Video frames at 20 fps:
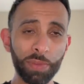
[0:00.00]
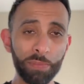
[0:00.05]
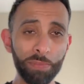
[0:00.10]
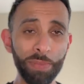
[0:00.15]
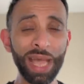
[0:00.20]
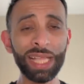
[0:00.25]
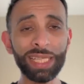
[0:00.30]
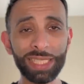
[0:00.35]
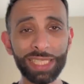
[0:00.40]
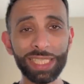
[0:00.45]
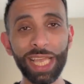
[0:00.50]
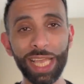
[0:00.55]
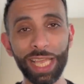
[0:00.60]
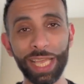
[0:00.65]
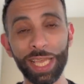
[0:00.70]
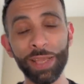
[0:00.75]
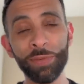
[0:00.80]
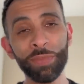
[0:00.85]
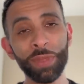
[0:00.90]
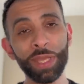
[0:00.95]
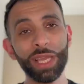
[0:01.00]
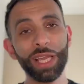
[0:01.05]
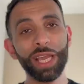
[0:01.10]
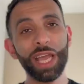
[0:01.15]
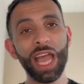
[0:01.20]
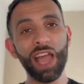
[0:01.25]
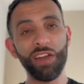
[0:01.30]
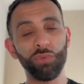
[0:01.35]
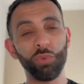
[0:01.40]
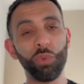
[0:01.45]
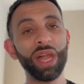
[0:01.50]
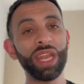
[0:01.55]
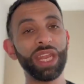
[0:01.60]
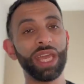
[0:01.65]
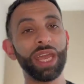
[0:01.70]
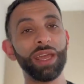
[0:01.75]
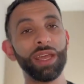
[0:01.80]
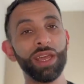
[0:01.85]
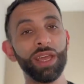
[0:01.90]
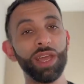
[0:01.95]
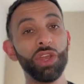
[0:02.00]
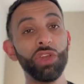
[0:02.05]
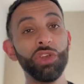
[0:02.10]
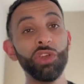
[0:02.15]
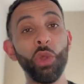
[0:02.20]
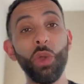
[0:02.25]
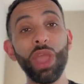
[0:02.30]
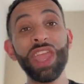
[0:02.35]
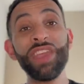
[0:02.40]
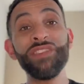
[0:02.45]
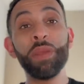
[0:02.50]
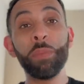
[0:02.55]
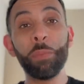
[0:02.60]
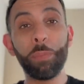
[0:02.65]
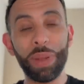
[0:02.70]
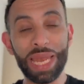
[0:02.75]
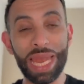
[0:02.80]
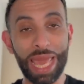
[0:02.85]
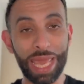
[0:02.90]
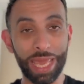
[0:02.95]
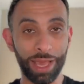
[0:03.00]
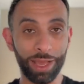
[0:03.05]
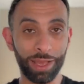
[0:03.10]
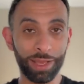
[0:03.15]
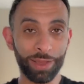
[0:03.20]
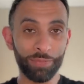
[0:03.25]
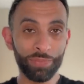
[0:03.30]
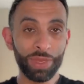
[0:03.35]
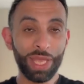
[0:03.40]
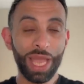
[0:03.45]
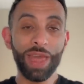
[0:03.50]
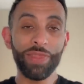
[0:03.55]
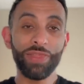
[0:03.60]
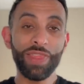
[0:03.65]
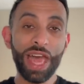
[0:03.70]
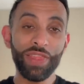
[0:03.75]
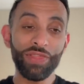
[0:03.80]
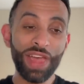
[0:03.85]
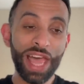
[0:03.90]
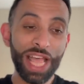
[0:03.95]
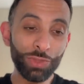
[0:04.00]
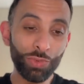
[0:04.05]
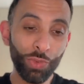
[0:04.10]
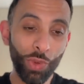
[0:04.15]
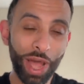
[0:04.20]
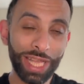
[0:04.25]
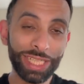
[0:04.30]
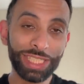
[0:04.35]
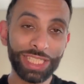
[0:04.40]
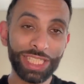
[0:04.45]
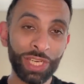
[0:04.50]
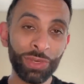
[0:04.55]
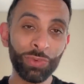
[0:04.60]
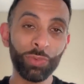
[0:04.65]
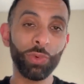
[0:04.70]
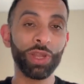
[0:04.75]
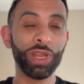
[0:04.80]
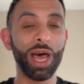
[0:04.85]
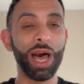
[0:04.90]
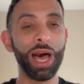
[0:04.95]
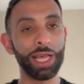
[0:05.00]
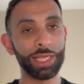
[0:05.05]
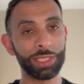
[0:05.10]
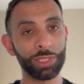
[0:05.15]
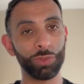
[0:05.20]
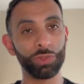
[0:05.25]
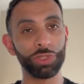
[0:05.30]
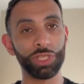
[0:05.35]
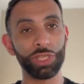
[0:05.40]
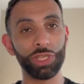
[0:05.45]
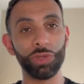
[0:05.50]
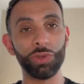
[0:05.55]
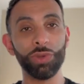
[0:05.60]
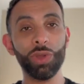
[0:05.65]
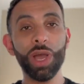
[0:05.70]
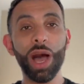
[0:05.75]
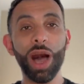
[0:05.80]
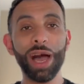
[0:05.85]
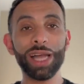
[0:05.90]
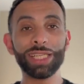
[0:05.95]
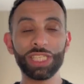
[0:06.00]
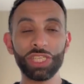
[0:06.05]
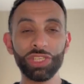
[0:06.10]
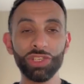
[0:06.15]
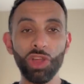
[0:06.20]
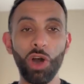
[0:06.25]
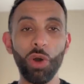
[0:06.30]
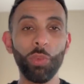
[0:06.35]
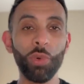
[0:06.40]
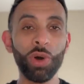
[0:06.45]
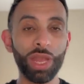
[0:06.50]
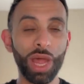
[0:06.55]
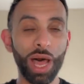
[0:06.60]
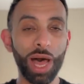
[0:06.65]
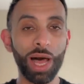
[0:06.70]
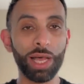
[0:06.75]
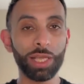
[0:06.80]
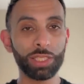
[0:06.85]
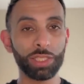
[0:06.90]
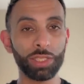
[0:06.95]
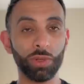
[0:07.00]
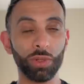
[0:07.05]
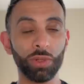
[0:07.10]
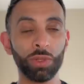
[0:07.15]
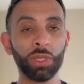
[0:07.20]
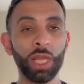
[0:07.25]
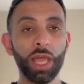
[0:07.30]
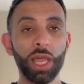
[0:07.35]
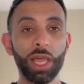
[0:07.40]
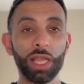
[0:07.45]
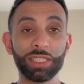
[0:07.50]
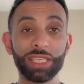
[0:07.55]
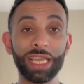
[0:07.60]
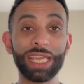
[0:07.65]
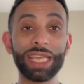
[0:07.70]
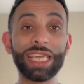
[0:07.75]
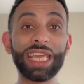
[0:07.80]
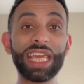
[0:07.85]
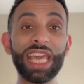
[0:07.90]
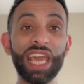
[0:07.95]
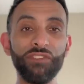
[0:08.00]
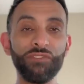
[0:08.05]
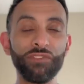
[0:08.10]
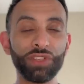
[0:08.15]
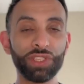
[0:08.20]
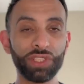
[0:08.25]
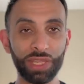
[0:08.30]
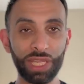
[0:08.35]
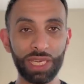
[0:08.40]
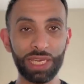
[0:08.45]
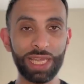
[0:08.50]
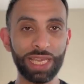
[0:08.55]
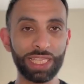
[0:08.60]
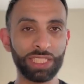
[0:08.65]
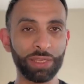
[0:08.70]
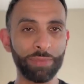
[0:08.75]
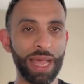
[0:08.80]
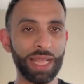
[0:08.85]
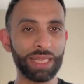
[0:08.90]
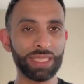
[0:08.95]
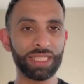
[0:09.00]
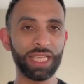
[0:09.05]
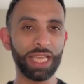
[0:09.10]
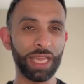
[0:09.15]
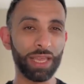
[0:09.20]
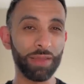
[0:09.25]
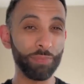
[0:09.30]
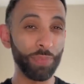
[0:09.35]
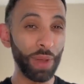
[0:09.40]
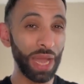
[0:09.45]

Man City have won it not even playing. And that, that's what I didn't want Arsenal to do. I did not want Arsenal to gift the league to Man City.